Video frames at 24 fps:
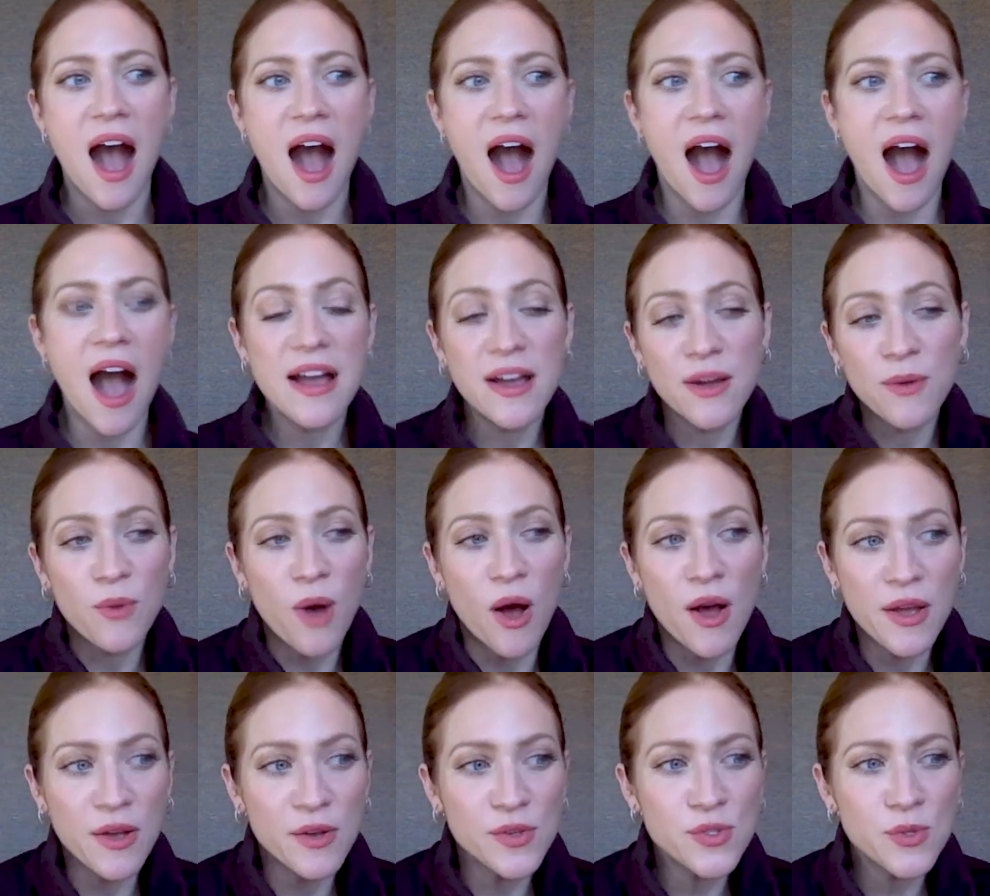I,
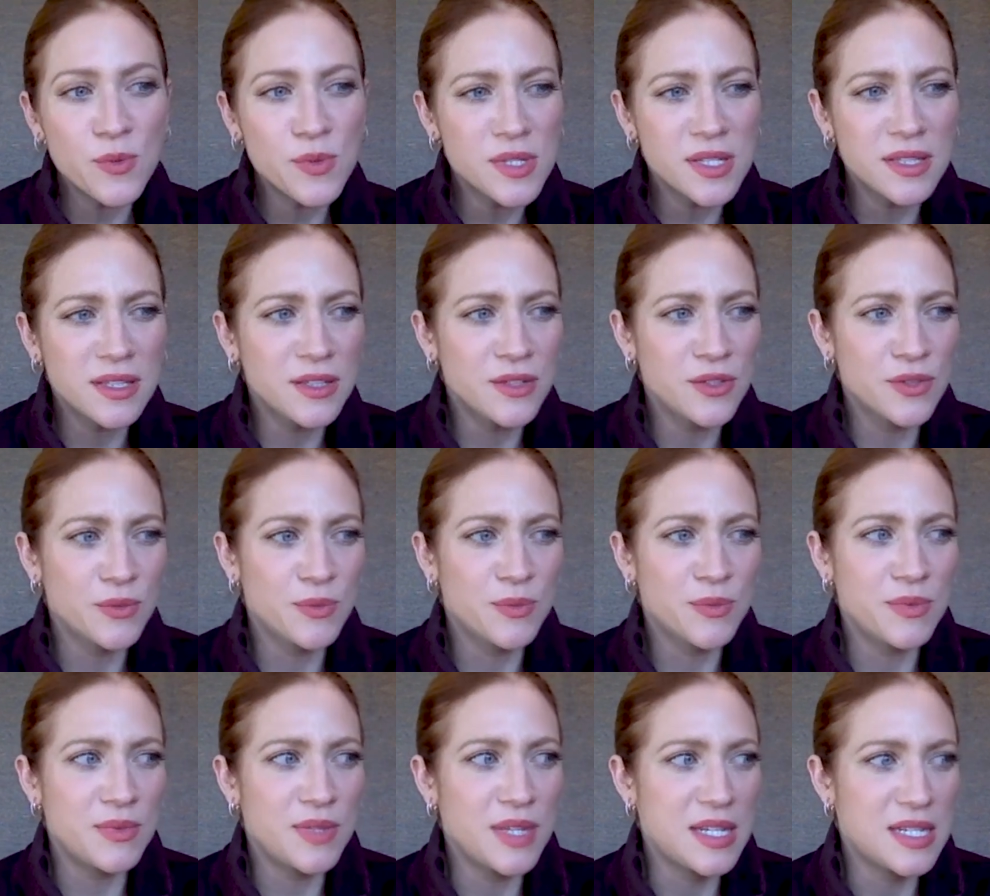I also was a
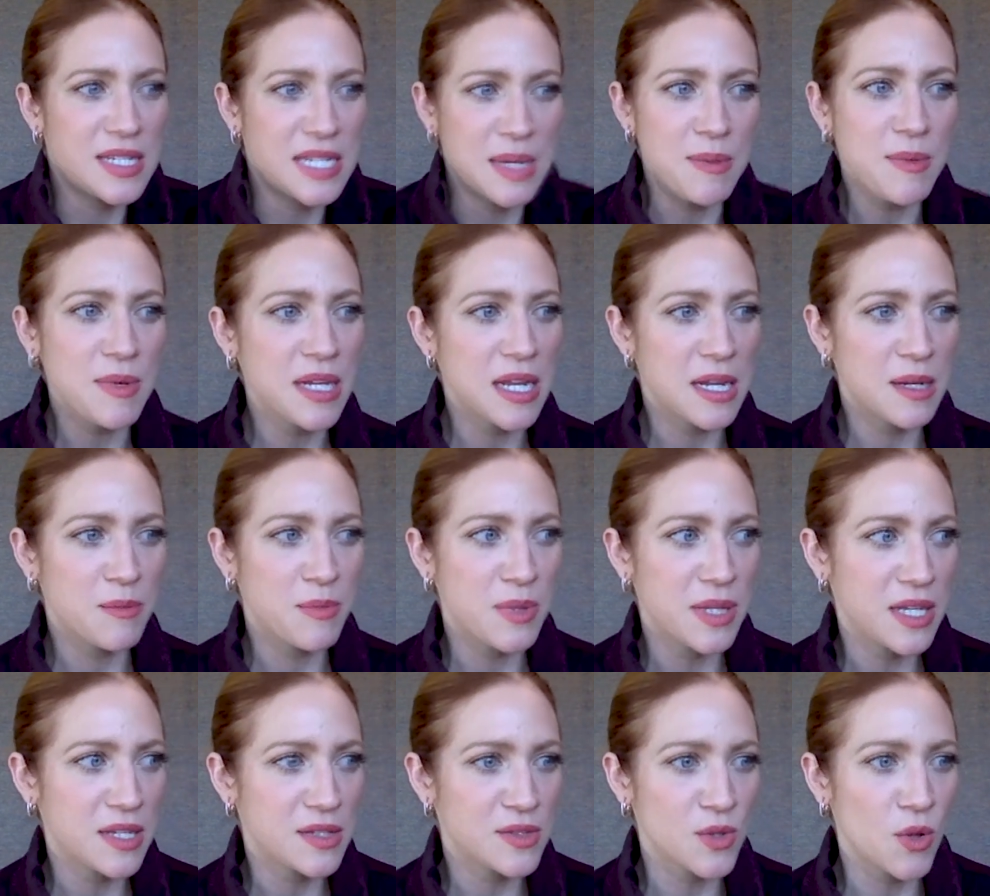little intimidated
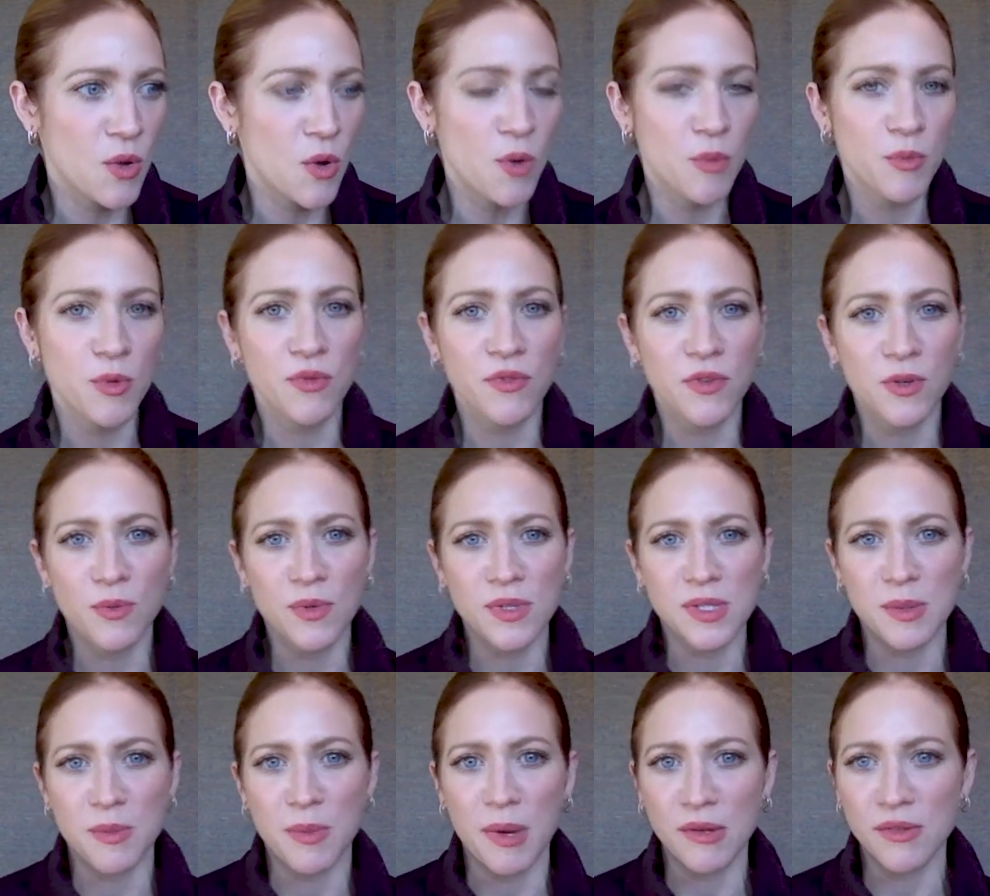because the whole movie
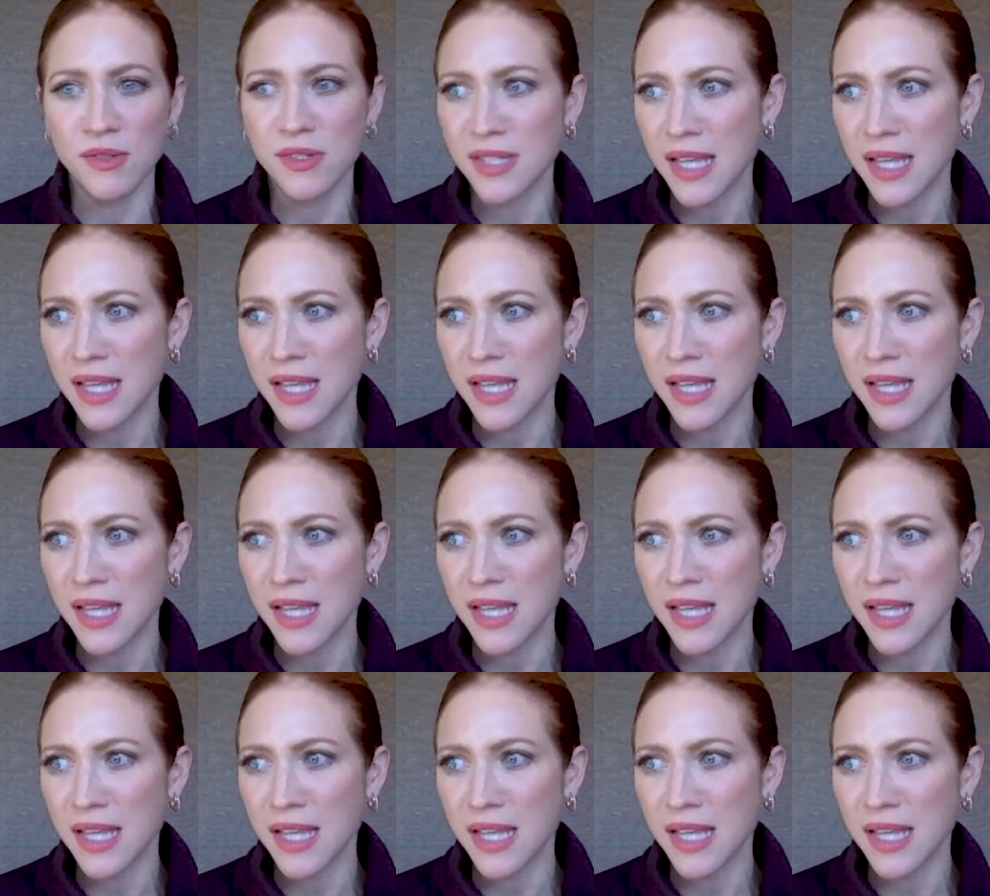was about